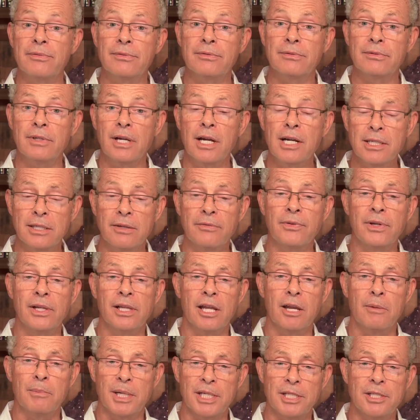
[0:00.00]
start to feel
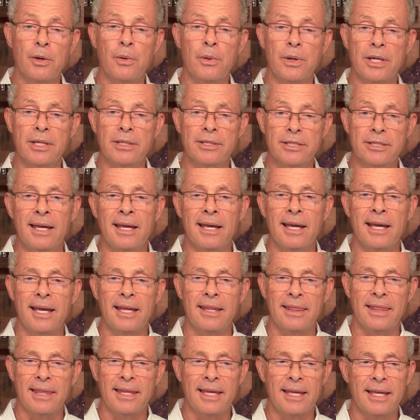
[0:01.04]
it in my joints.
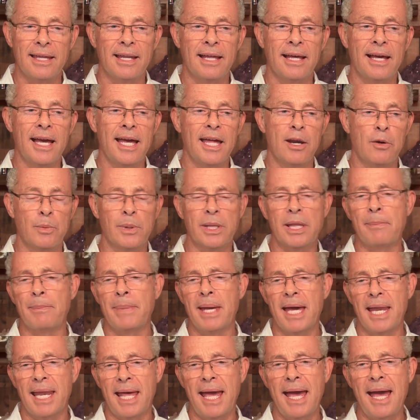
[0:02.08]
And then I had a really
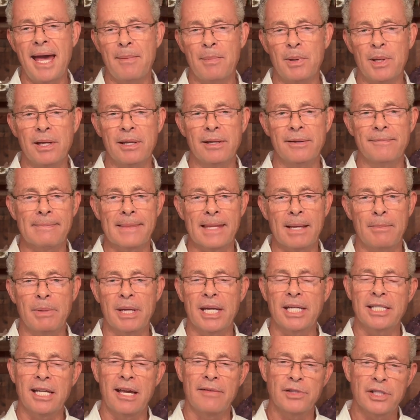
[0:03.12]
bad habit
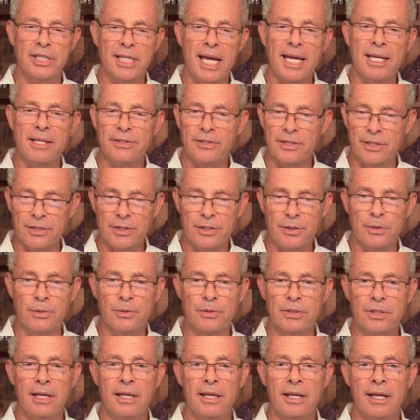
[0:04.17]
because I have sinus
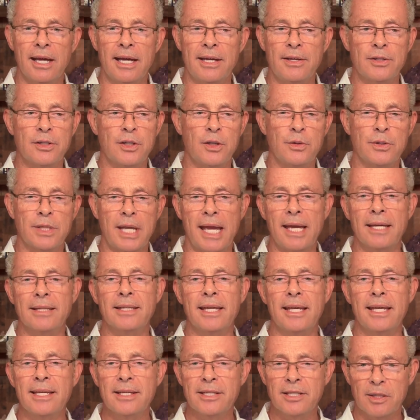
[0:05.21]
issues. I used to use
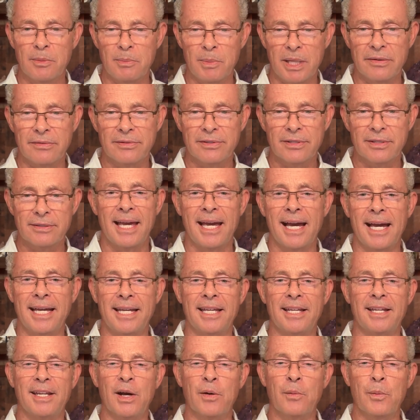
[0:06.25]
antihistamines. I
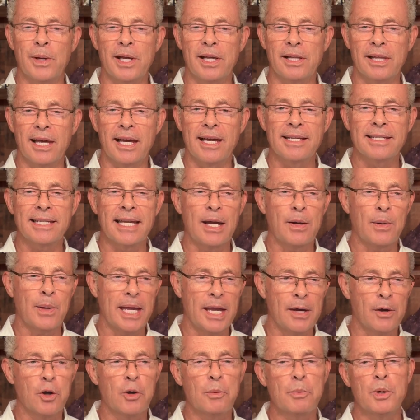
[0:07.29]
did not realize how
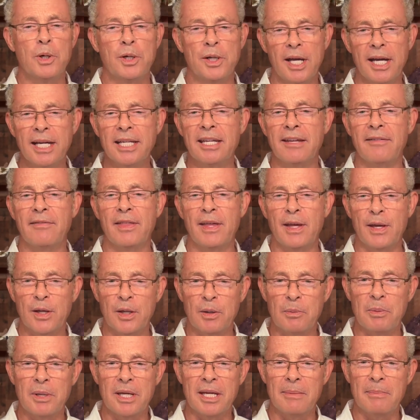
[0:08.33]
counterproductive they
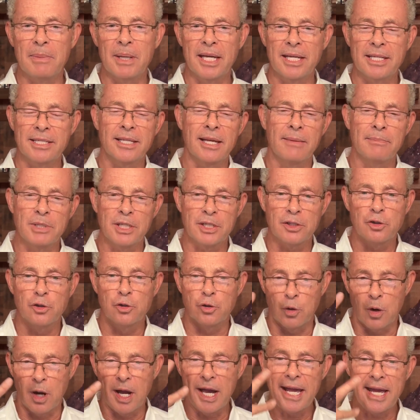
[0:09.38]
could be because I'm just
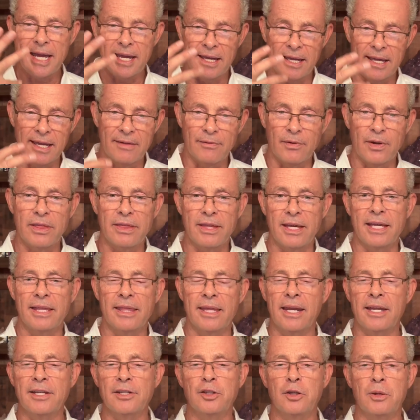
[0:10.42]
drying
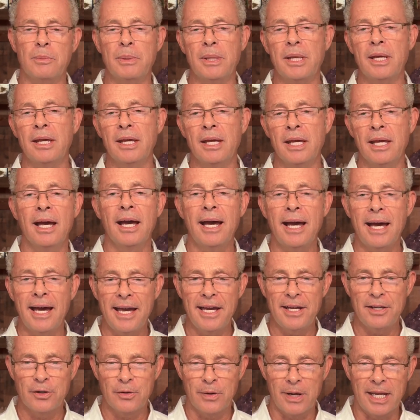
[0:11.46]
everything that I should be
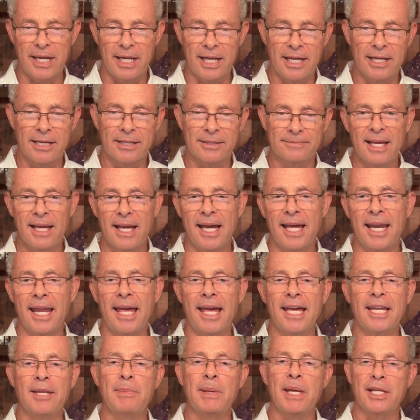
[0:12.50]
hydrating. And I
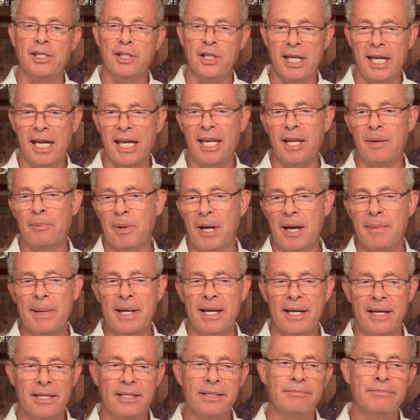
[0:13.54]
had to be educated by
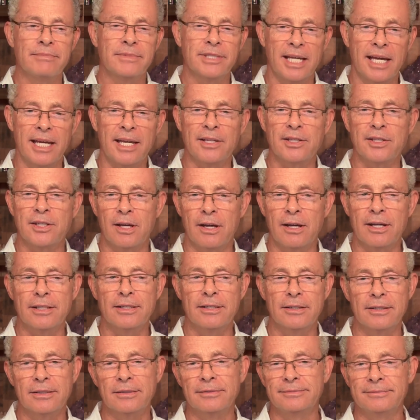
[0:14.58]
my sinus
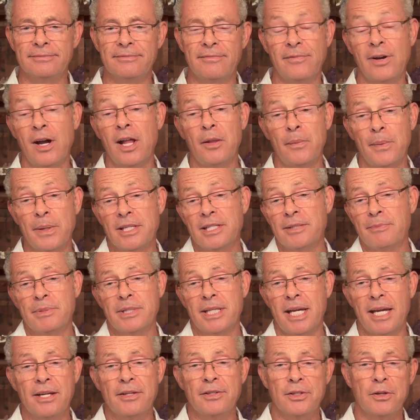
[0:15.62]
doctor following some
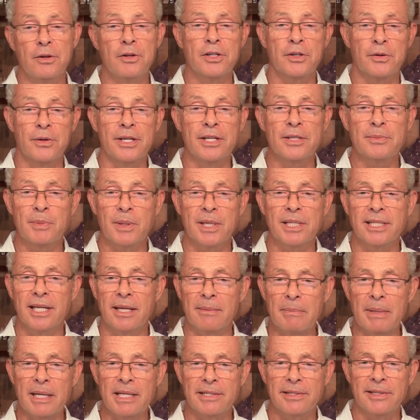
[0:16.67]
sinus surgeries because
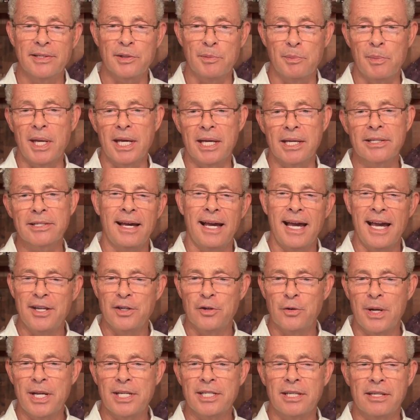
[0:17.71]
that made such a mess.
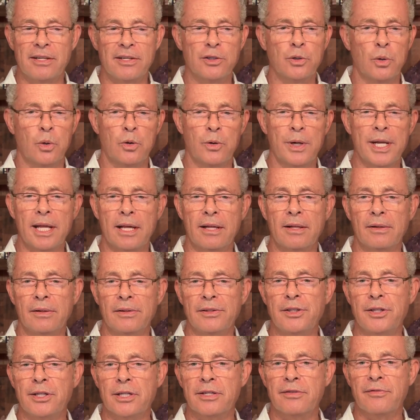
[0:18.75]
Hydration is so
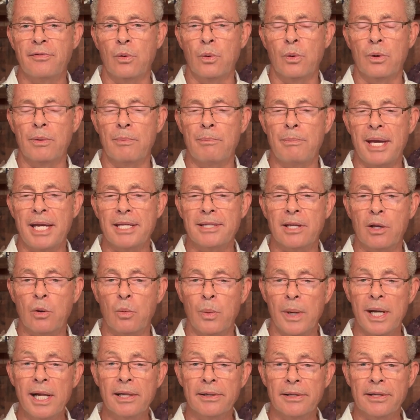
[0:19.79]
critical just for
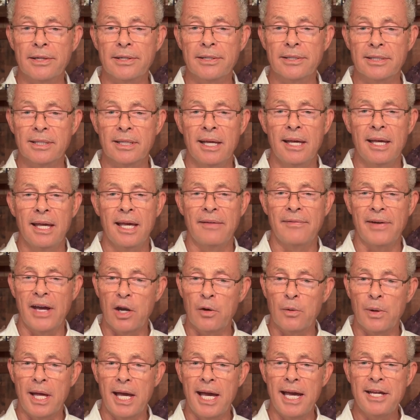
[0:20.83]
basic wellness. If I
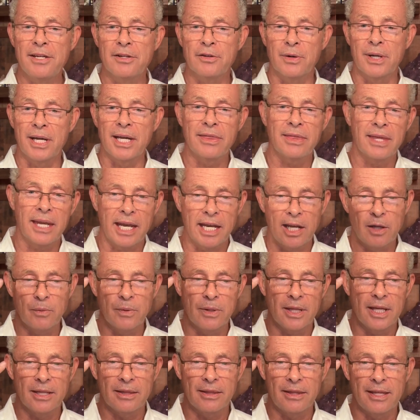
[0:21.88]
don't hydrate, then I
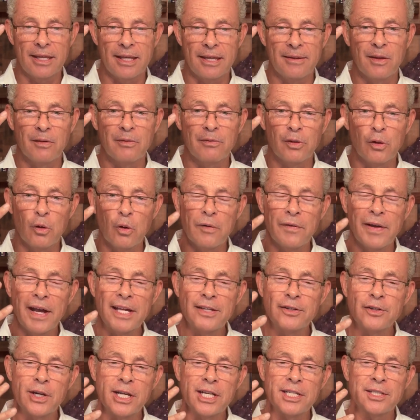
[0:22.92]
don't get the flow of
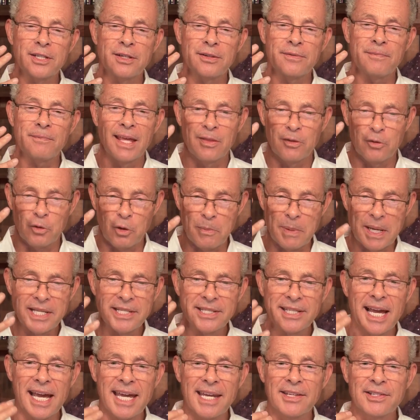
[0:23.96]
hydration through my
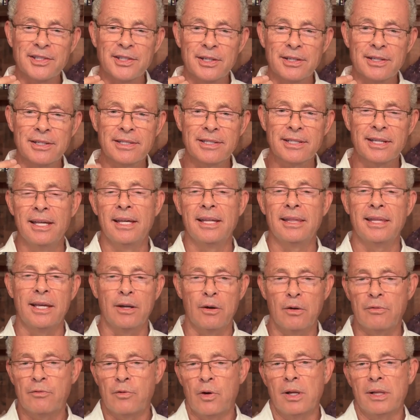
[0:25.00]
sinuses
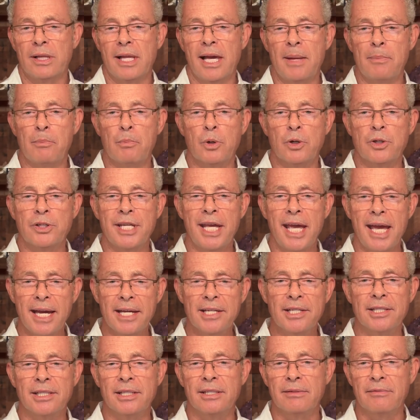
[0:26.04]
that are frontline
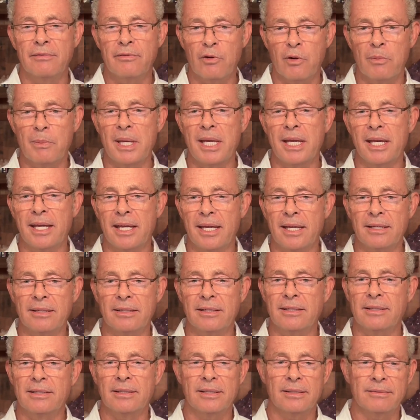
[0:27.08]
protection for me
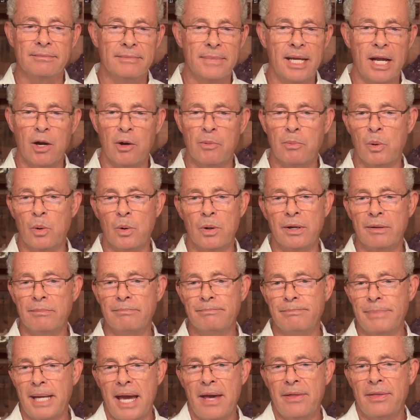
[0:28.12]
against
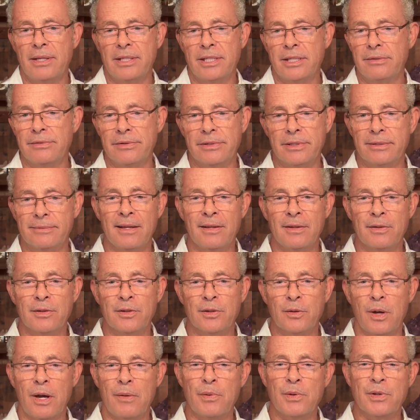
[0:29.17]
airborne pathogens.
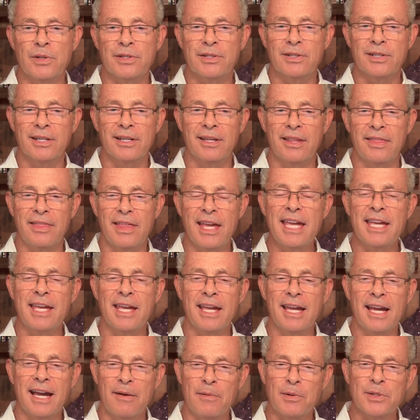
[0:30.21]
So I was
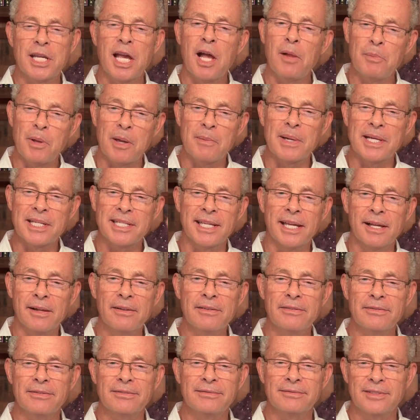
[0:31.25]
thinking I was helping
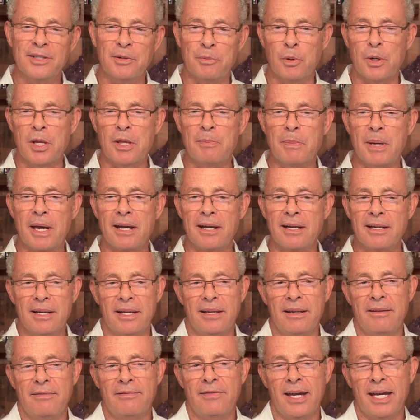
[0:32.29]
myself to breathe better.
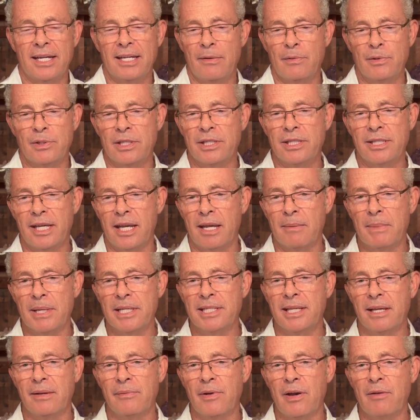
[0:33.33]
And in fact, I was just setting
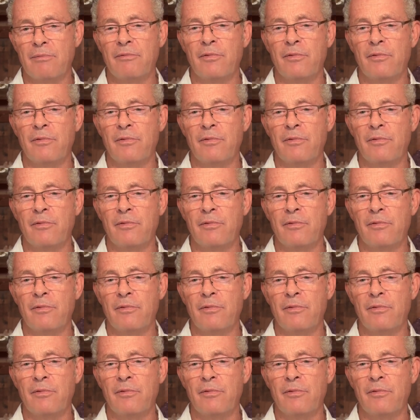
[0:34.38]
myself up